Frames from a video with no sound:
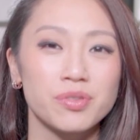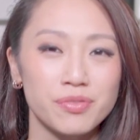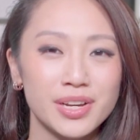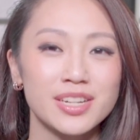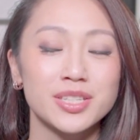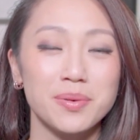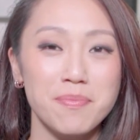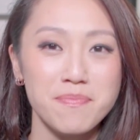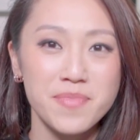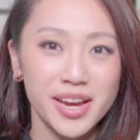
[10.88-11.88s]
Korea's
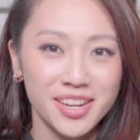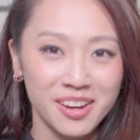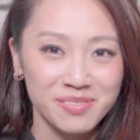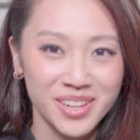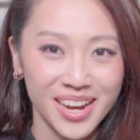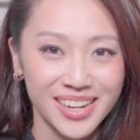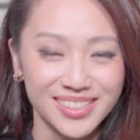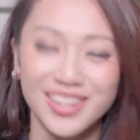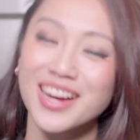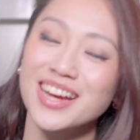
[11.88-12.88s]
makeup
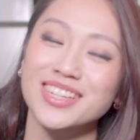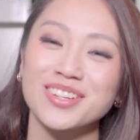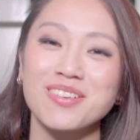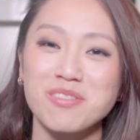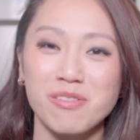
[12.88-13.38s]
line. It's called